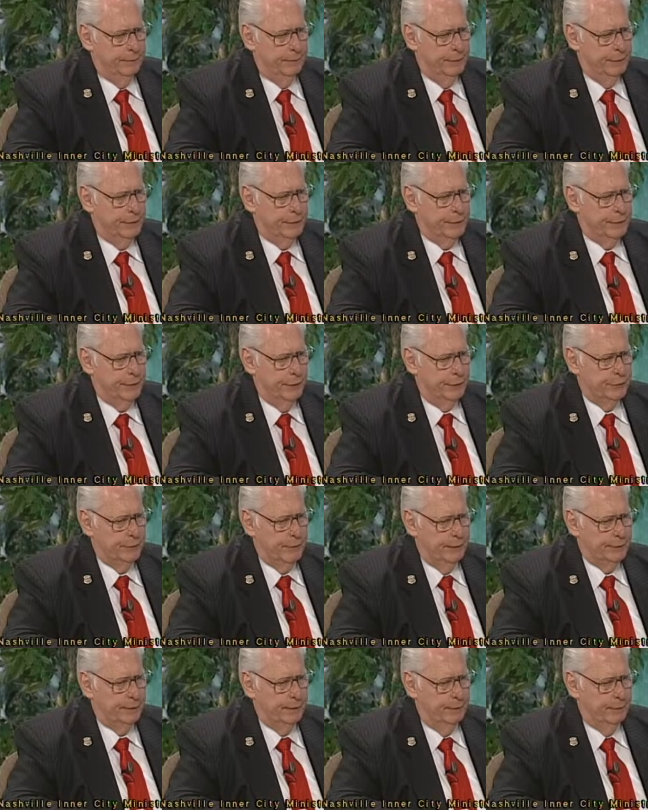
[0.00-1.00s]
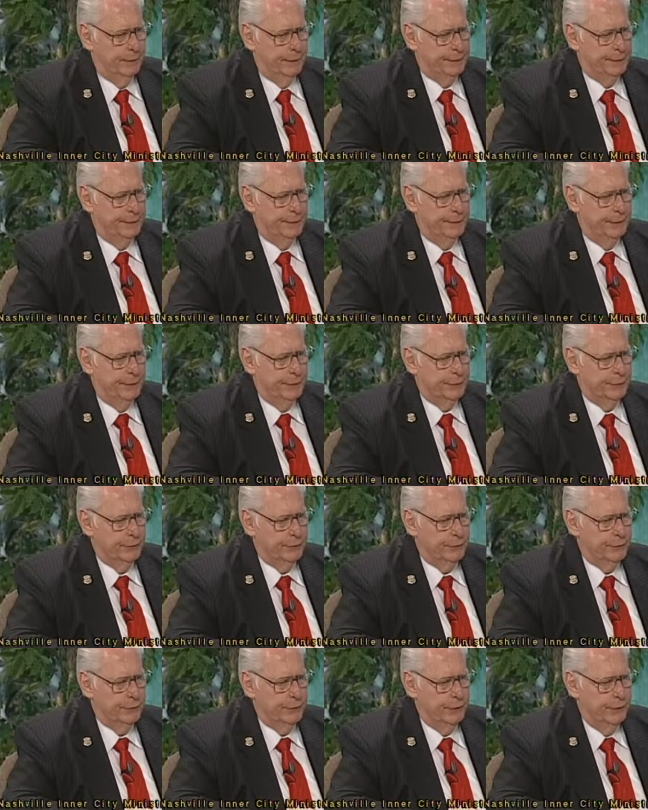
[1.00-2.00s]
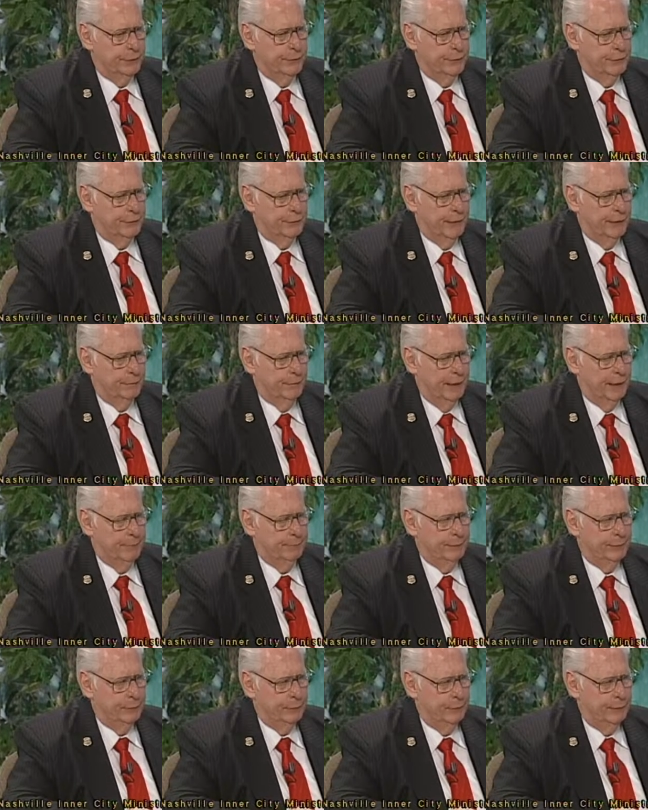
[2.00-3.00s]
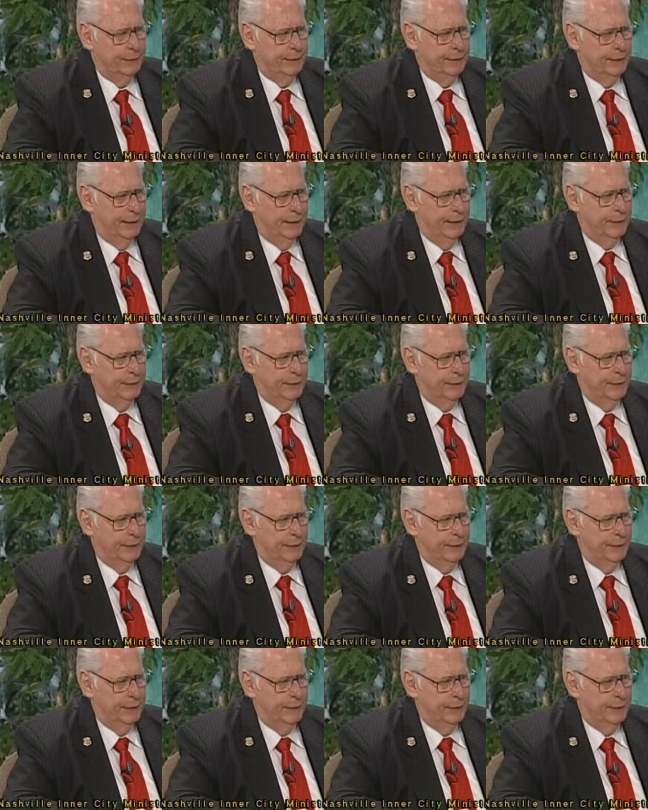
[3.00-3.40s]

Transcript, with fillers: The decision I tell my teenagers, the decisions they make between the